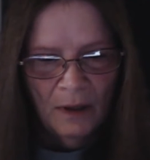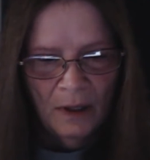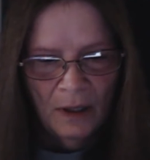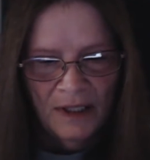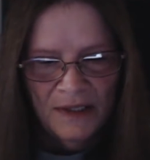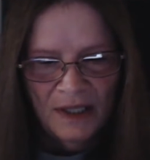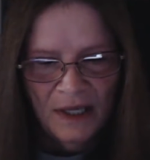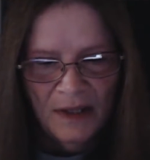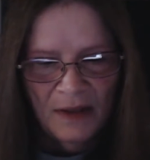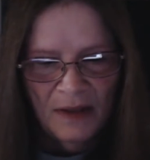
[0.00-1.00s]
Let's
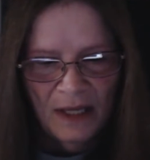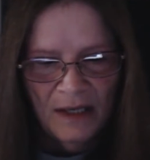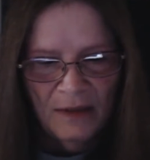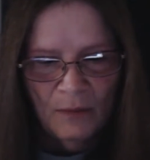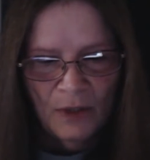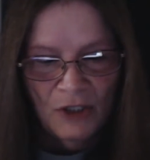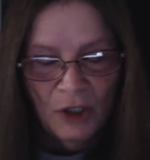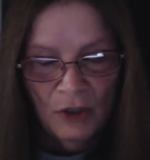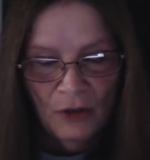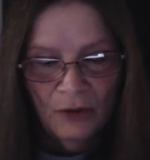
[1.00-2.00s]
see, they
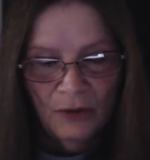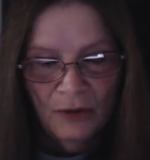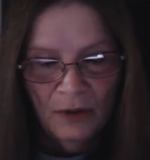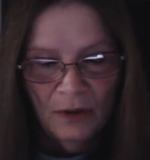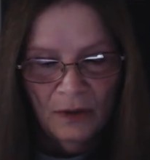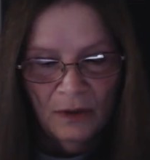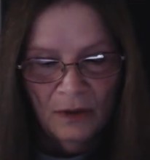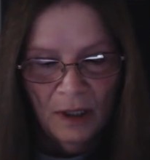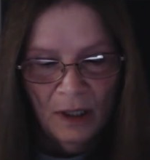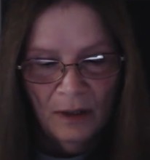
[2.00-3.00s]
returned
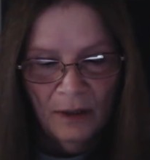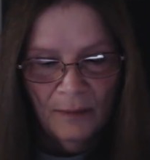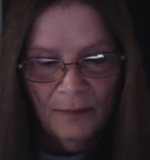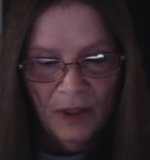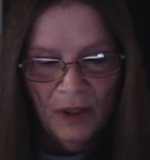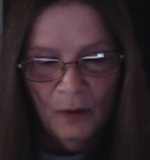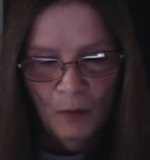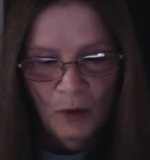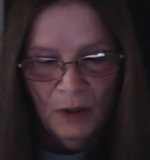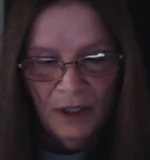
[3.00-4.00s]
in the
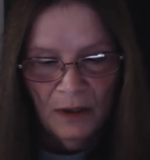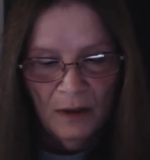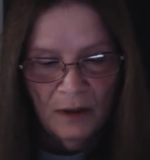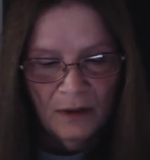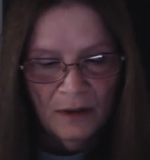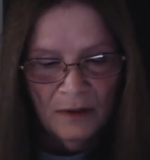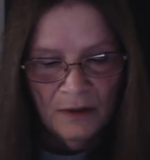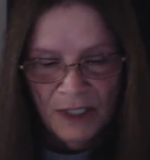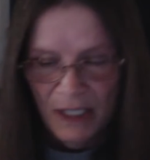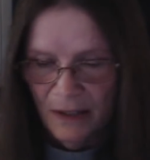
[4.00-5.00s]
morning on the
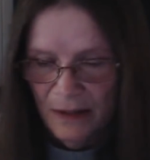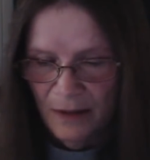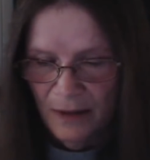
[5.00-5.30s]
13th.